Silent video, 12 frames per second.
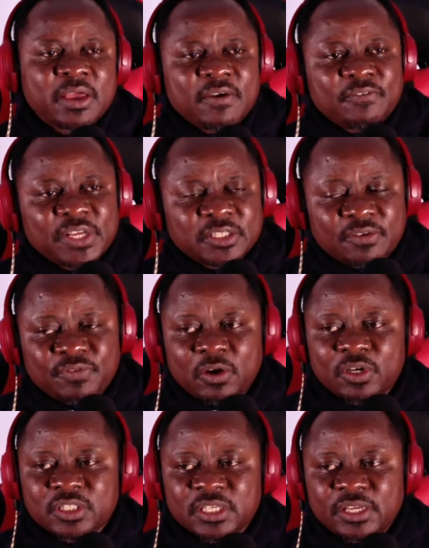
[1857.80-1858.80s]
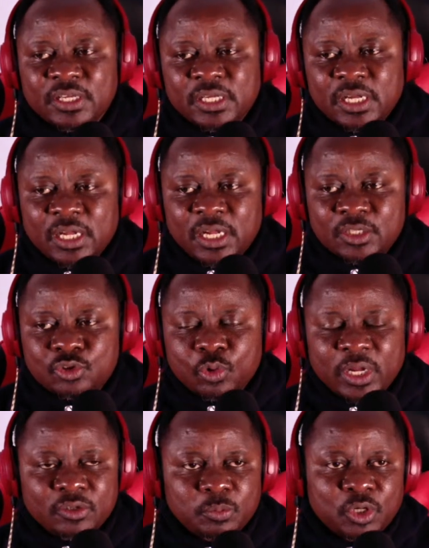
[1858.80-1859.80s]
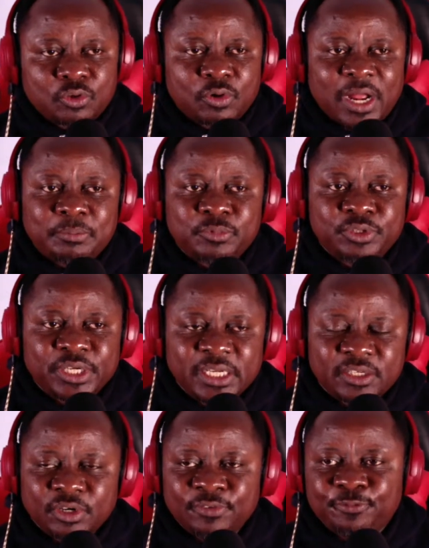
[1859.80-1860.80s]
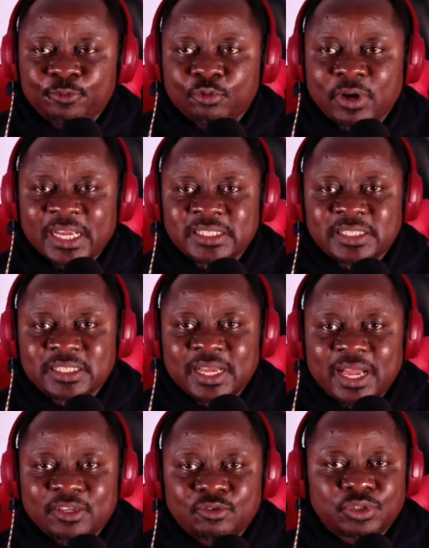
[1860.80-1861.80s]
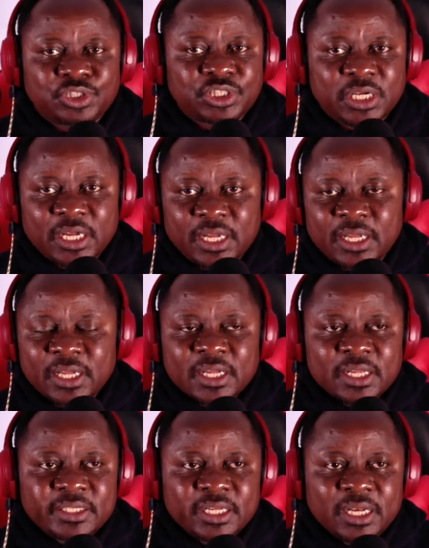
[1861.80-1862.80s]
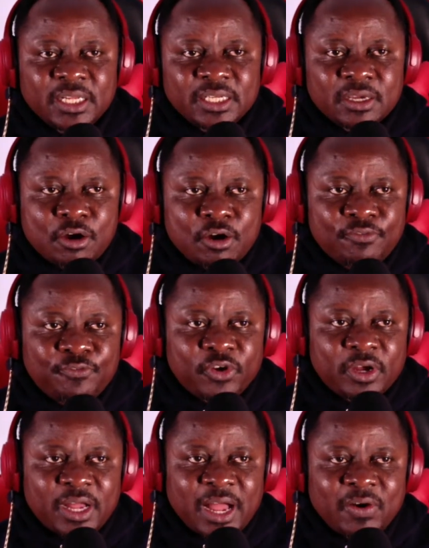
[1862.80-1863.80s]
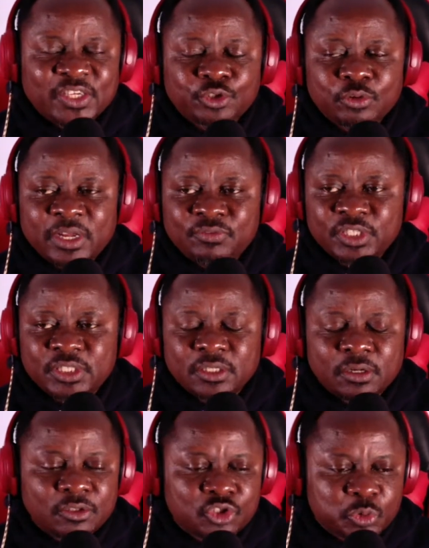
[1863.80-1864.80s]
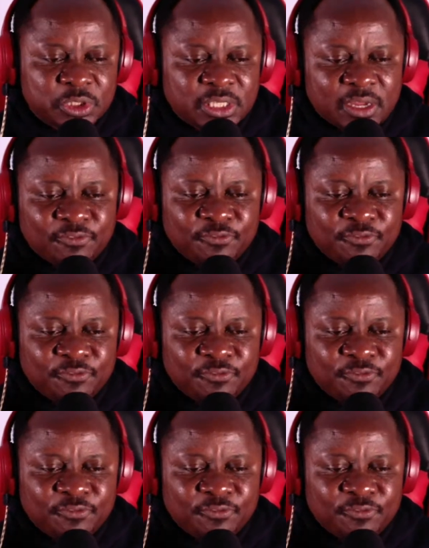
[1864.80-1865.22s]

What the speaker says: First off, I want to say to Henry Moru, I'm really grateful. I see how you share the link of our show every day on Twitter, on